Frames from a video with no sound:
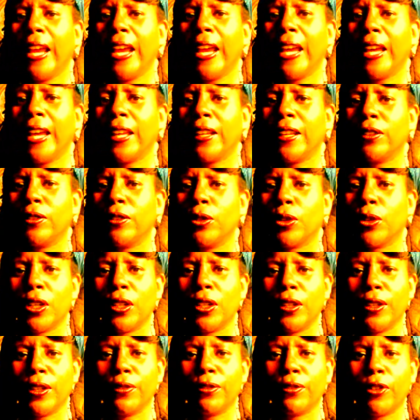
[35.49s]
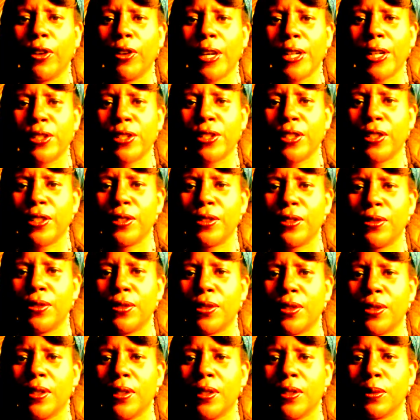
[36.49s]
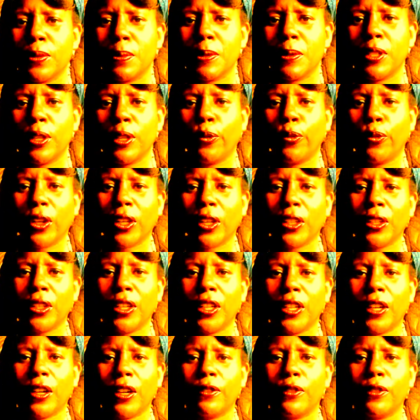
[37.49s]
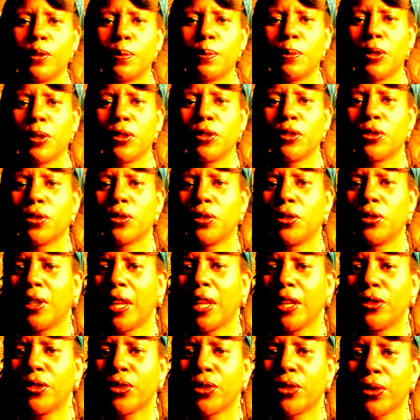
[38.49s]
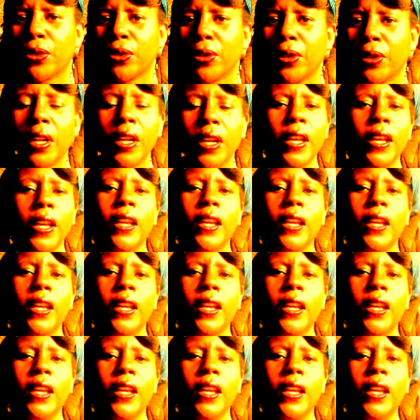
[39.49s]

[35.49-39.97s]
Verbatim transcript: And you can leave questions specifically of a spiritual nature